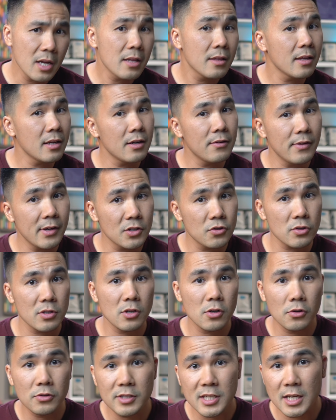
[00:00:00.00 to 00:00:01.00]
then eventually
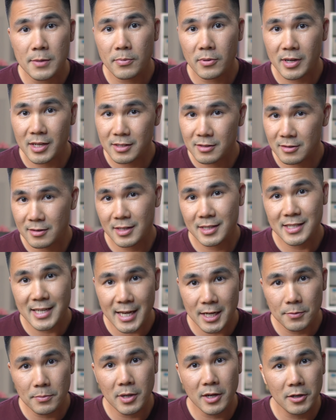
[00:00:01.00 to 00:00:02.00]
go deeper into the
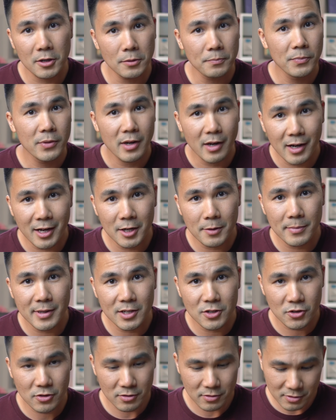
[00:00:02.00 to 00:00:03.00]
data model,
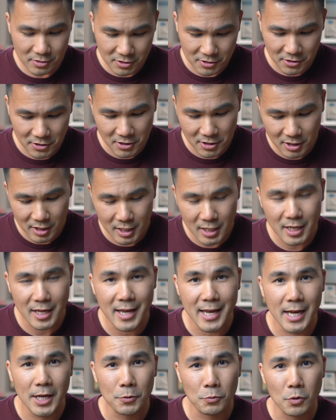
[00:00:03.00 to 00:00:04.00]
automation, security,
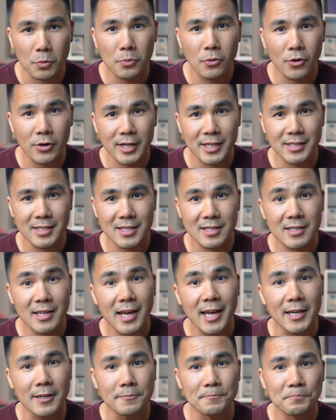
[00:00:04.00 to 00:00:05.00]
and reporting
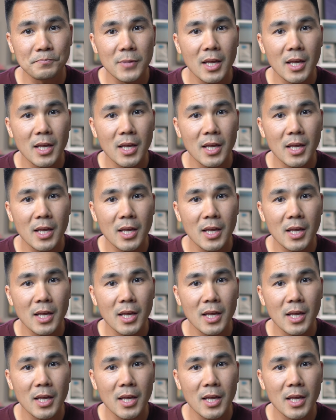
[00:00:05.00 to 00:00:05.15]
design.